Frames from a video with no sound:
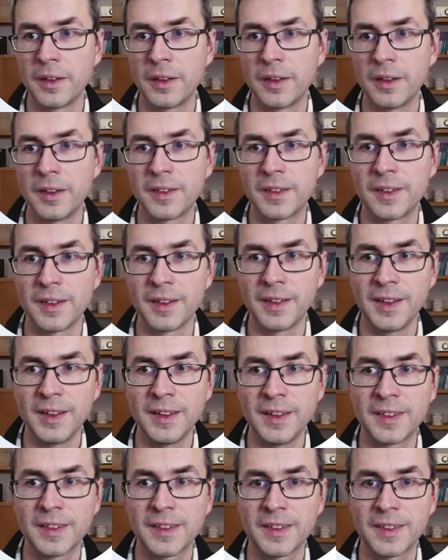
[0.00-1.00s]
is the
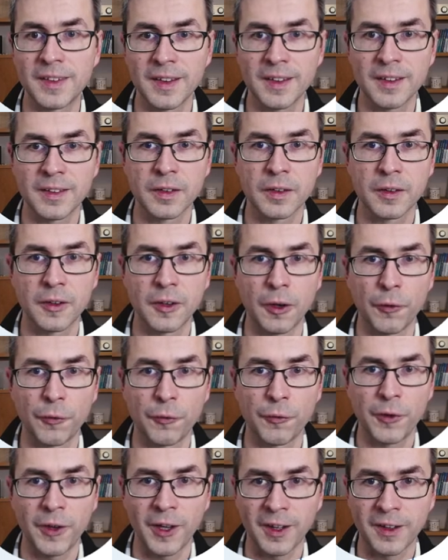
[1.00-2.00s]
least set
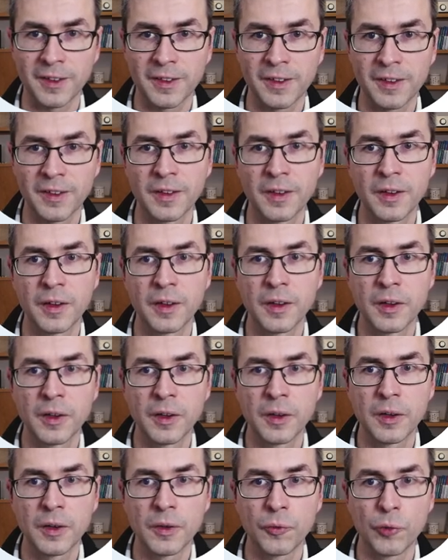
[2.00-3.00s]
of facts
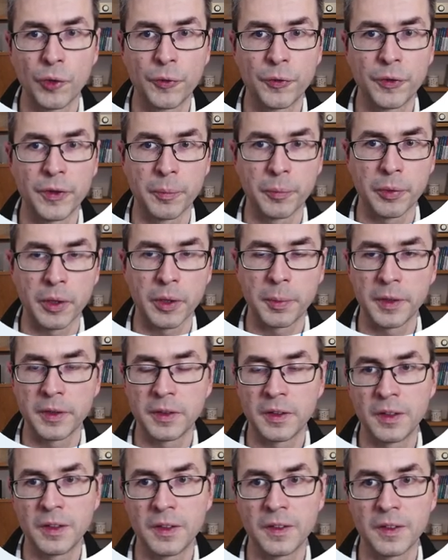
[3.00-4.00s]
with the
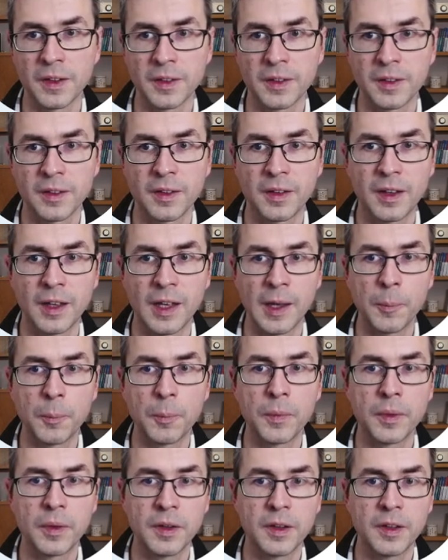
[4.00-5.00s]
property that
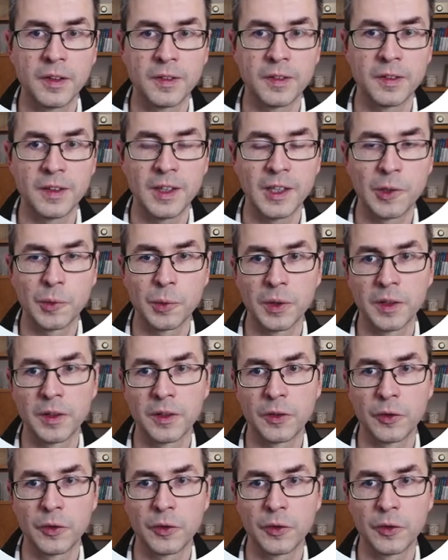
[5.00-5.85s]
m is equal